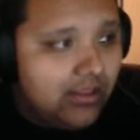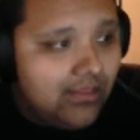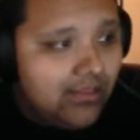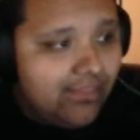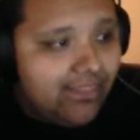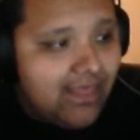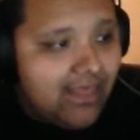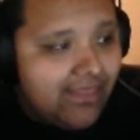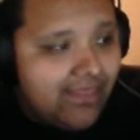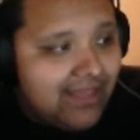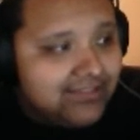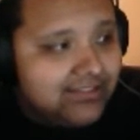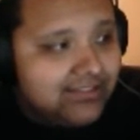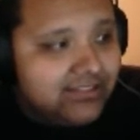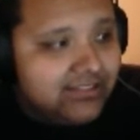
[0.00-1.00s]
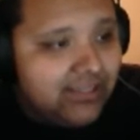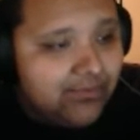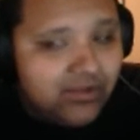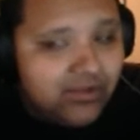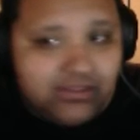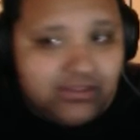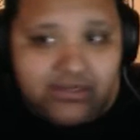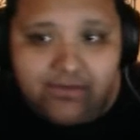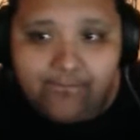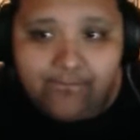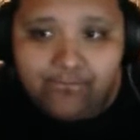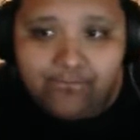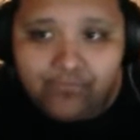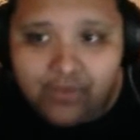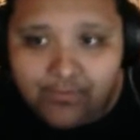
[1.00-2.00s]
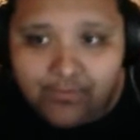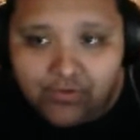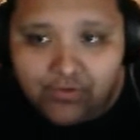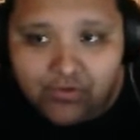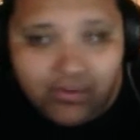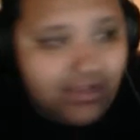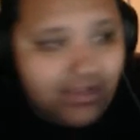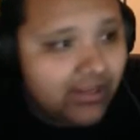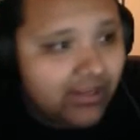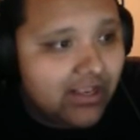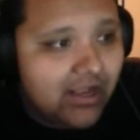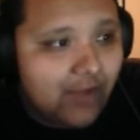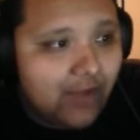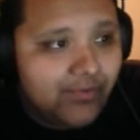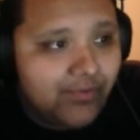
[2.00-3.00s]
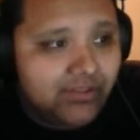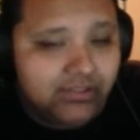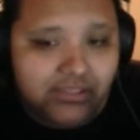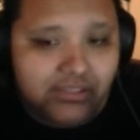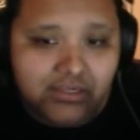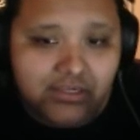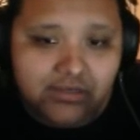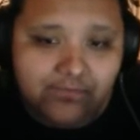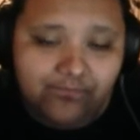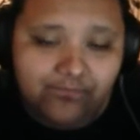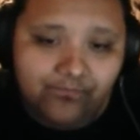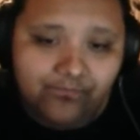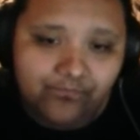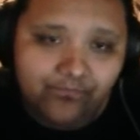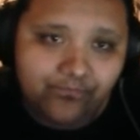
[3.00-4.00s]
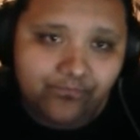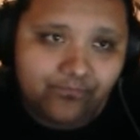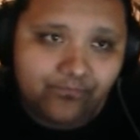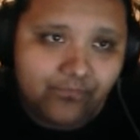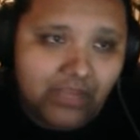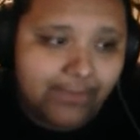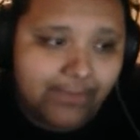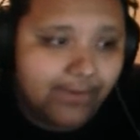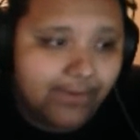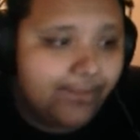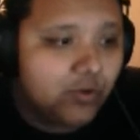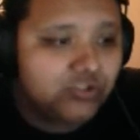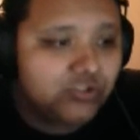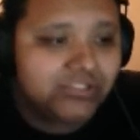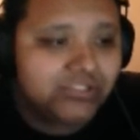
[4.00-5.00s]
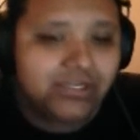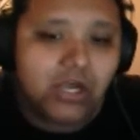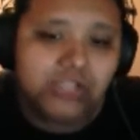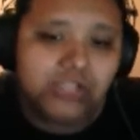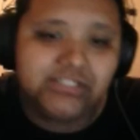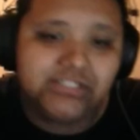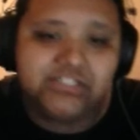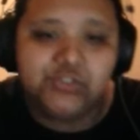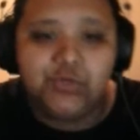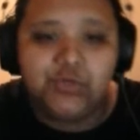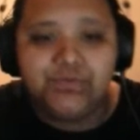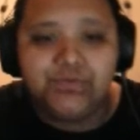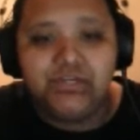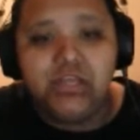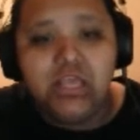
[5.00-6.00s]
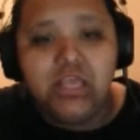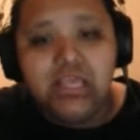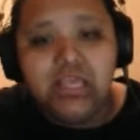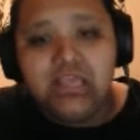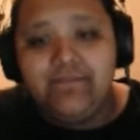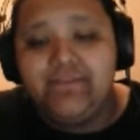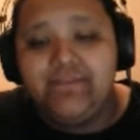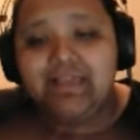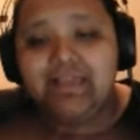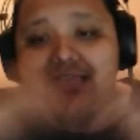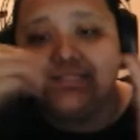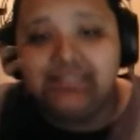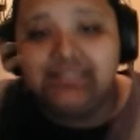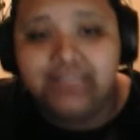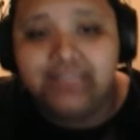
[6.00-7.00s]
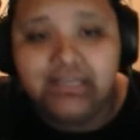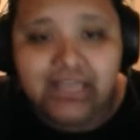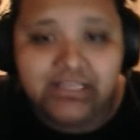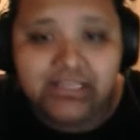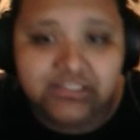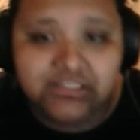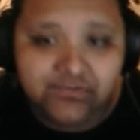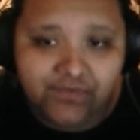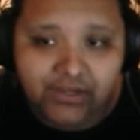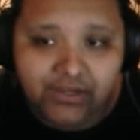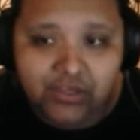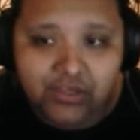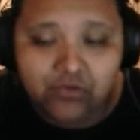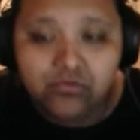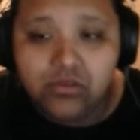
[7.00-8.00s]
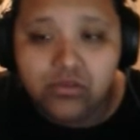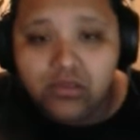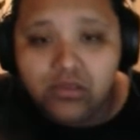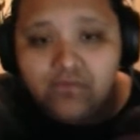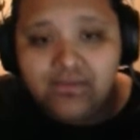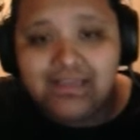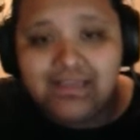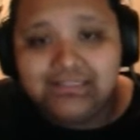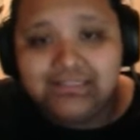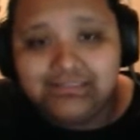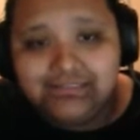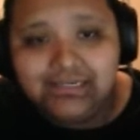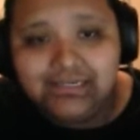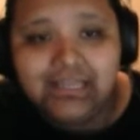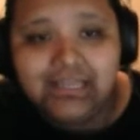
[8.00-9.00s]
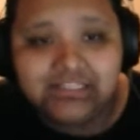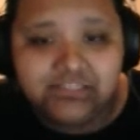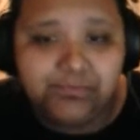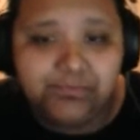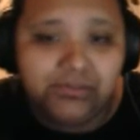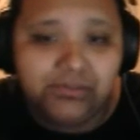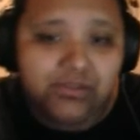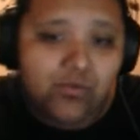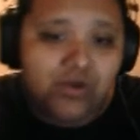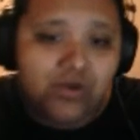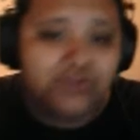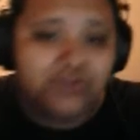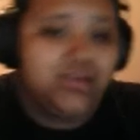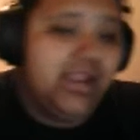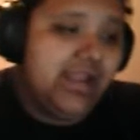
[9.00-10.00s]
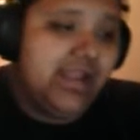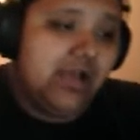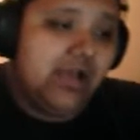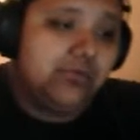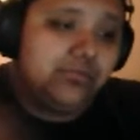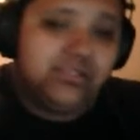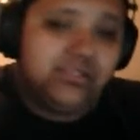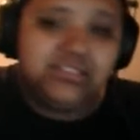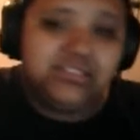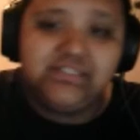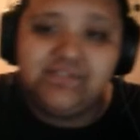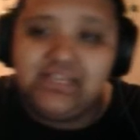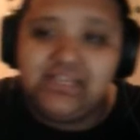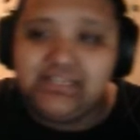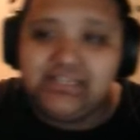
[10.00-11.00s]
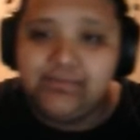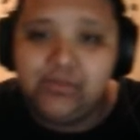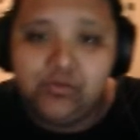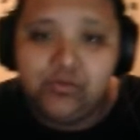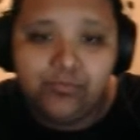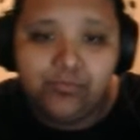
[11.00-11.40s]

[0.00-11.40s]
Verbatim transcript: Now that's the team right there. I'm gonna go ahead and copy the link. I'm gonna post it on the description If you guys did like this video, if you guys did like this build and want to try it out, please leave a like down below.